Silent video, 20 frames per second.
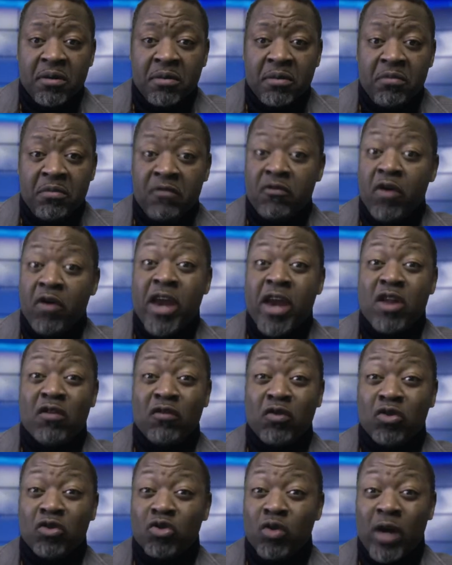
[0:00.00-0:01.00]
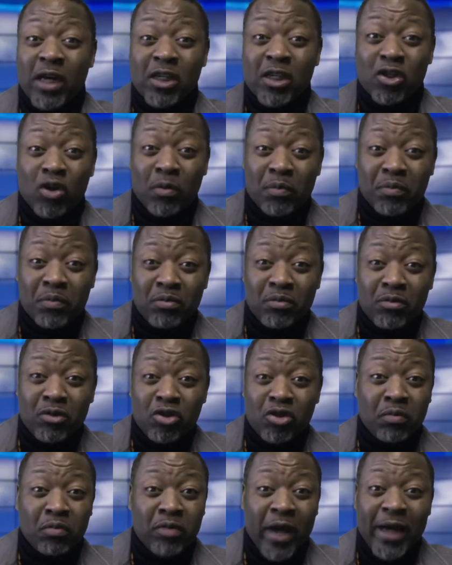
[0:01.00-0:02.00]
before any of those other
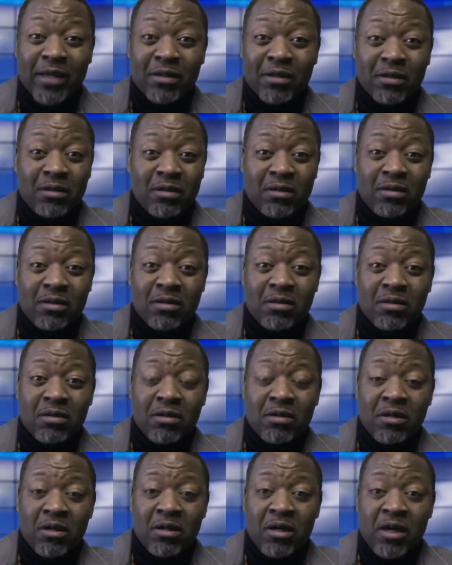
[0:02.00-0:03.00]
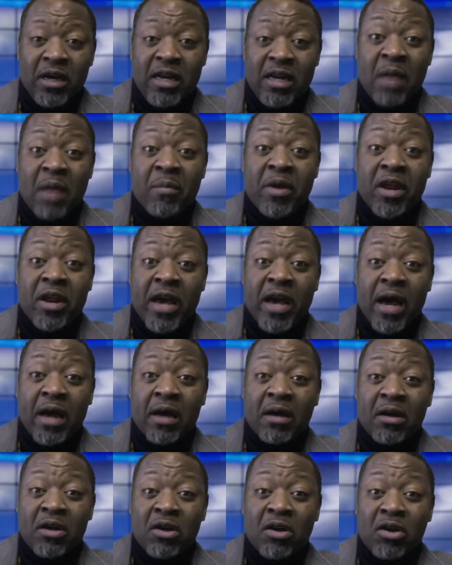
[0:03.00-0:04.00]
subtitles. In America,
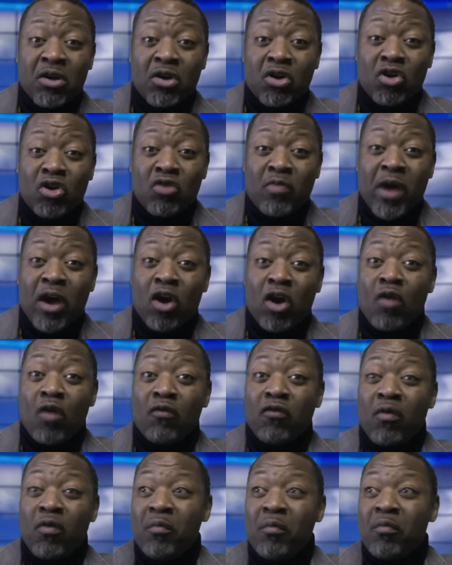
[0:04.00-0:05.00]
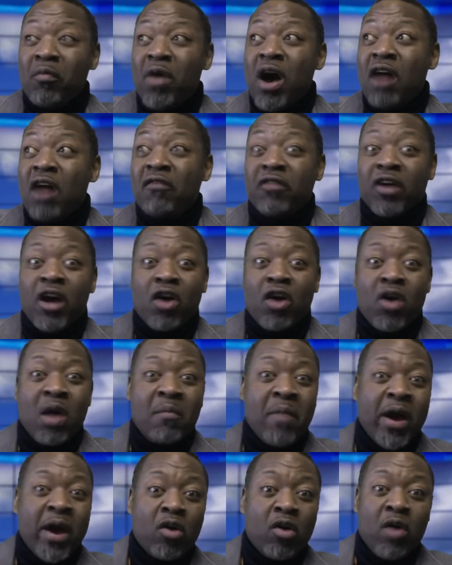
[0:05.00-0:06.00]
you may come from Africa, you're a
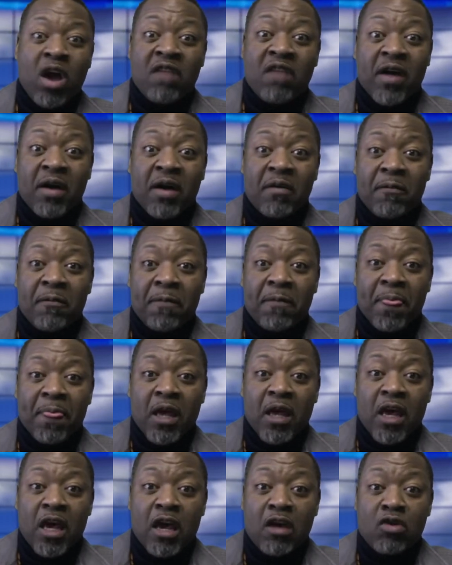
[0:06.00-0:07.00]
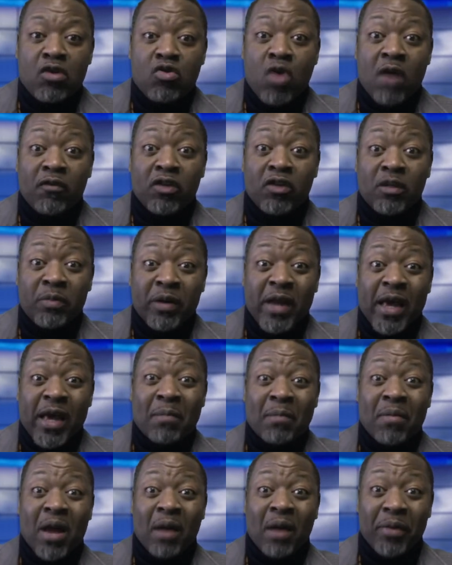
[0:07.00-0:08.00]
migrant, whatever. You have to speak like a
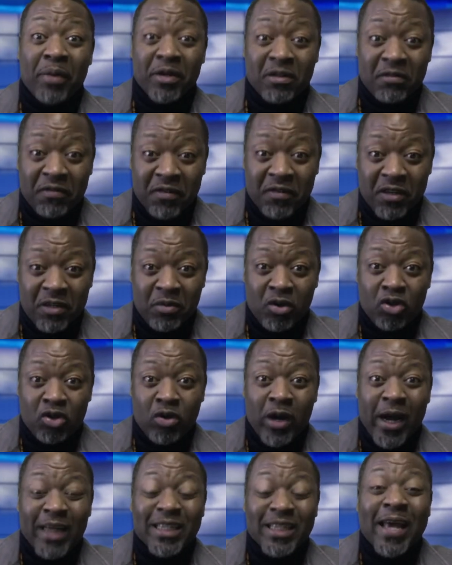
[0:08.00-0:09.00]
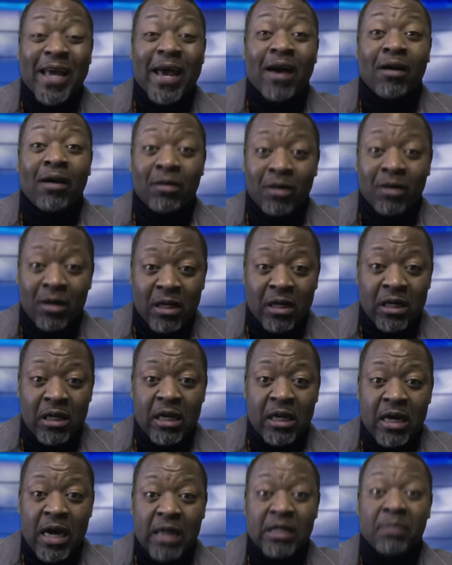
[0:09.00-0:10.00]
black person first because you're catching hell
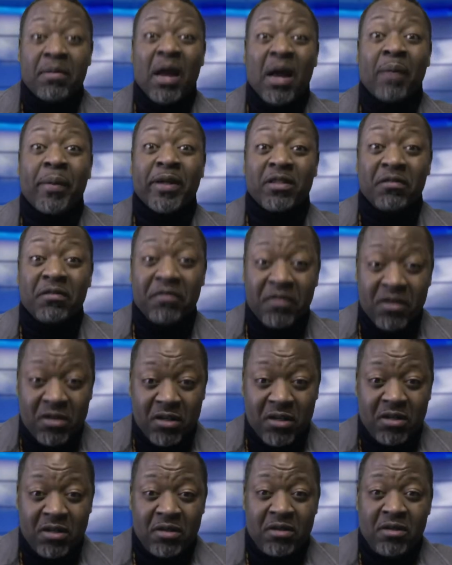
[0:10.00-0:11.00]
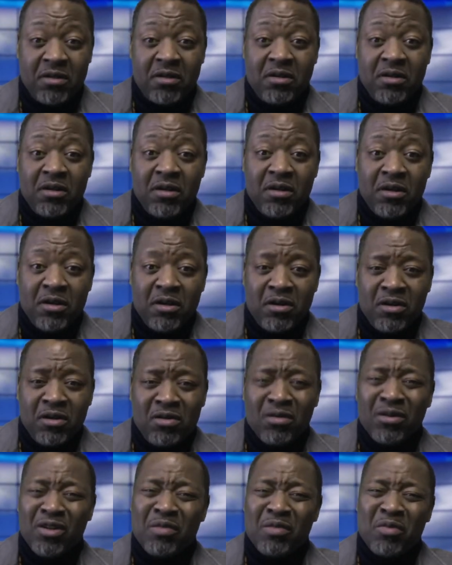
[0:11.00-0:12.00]
as a black person first.
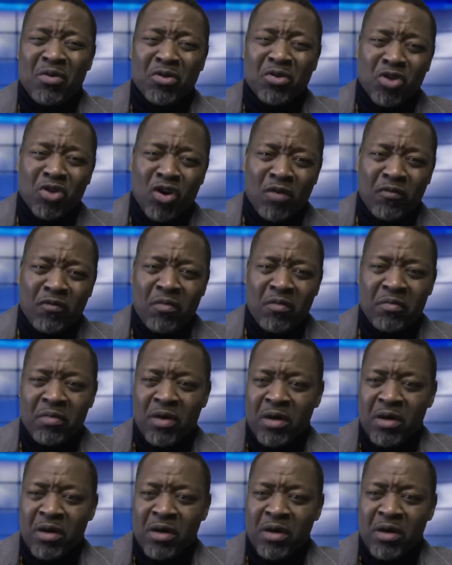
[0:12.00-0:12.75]
Don't think because you come from